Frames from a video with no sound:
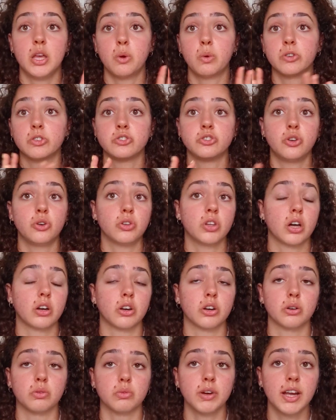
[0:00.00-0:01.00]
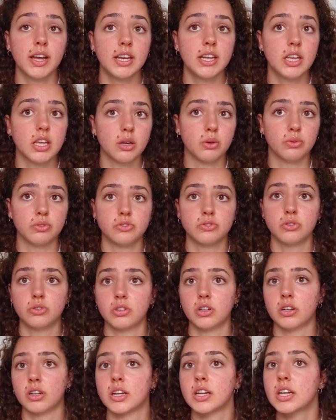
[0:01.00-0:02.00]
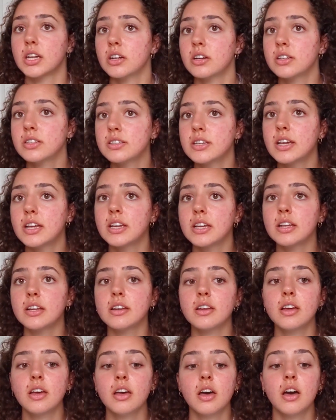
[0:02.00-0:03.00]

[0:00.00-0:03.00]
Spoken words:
It was no longer red, it was no longer irritated.